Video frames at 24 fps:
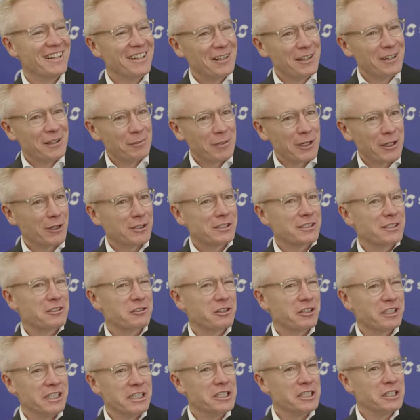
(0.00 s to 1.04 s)
because a
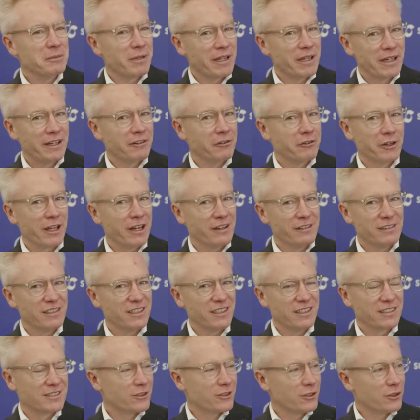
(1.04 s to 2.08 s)
strategic buyer in reality
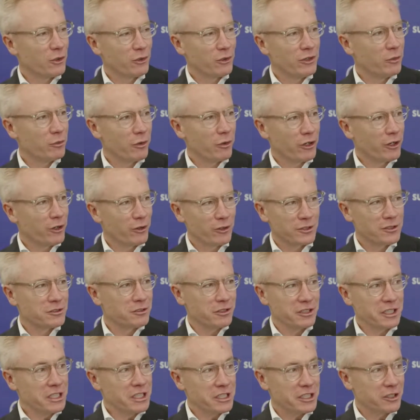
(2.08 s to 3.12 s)
is not only working on
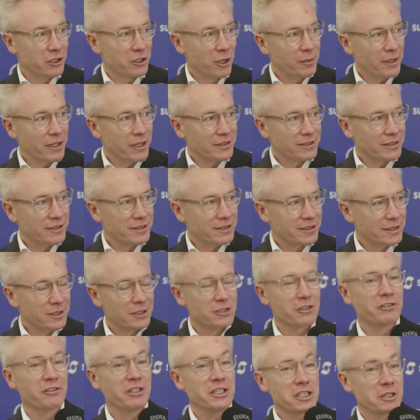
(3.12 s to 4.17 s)
strategic topics. A
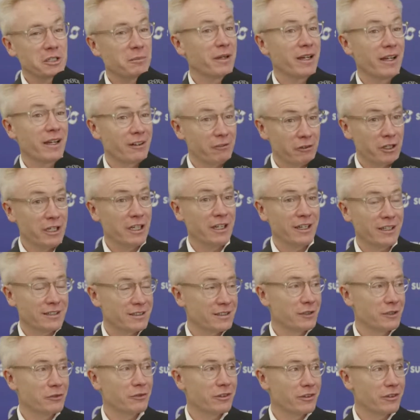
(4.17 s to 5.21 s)
strategic buyer really has
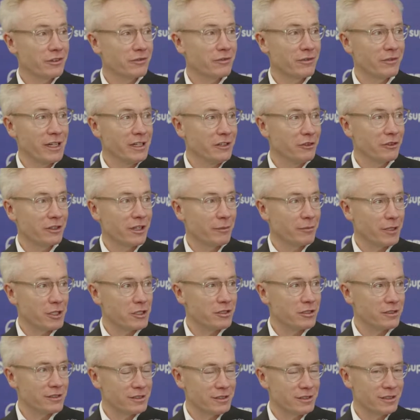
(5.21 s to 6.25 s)
different value
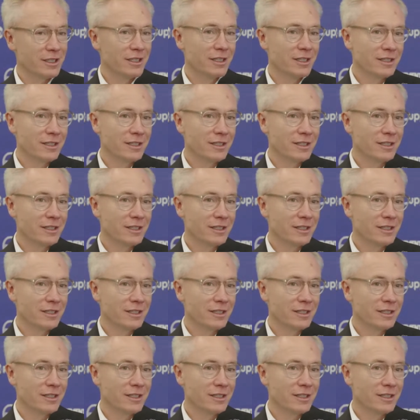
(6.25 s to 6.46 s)
dimensions.